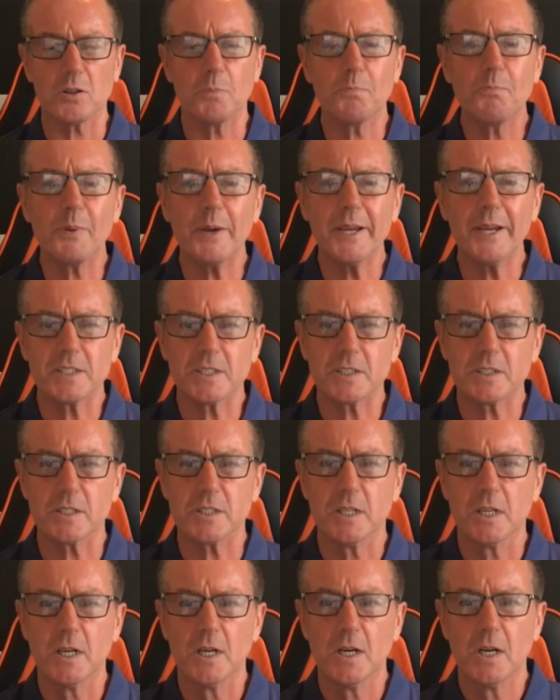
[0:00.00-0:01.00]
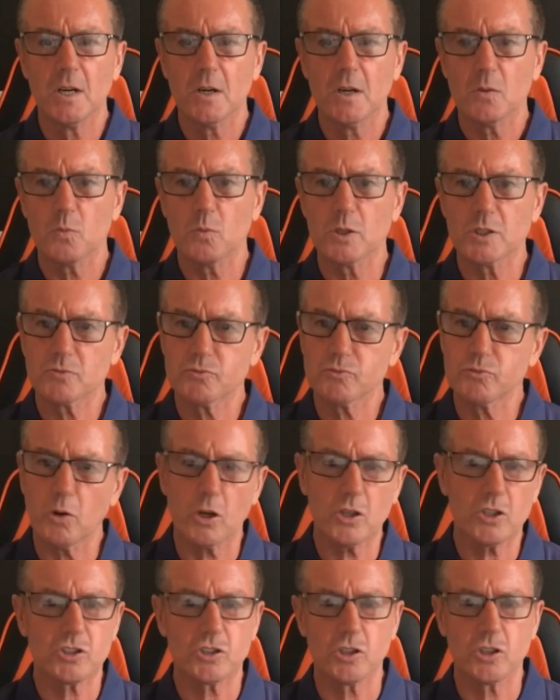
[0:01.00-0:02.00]
The pitch was
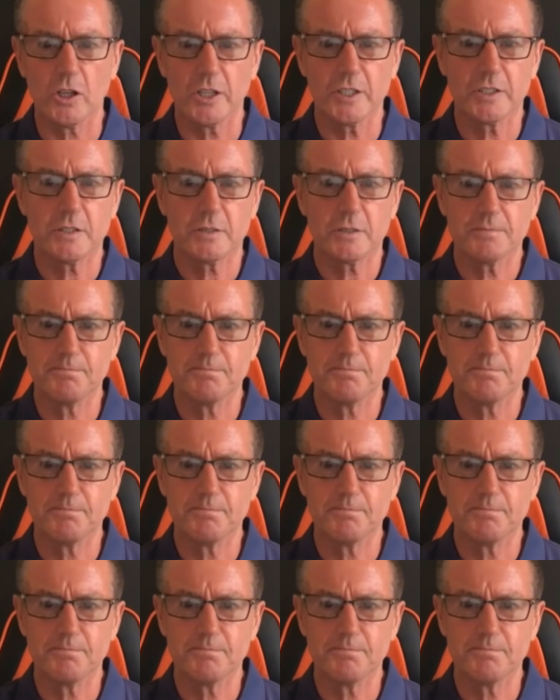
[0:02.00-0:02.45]
rock solid,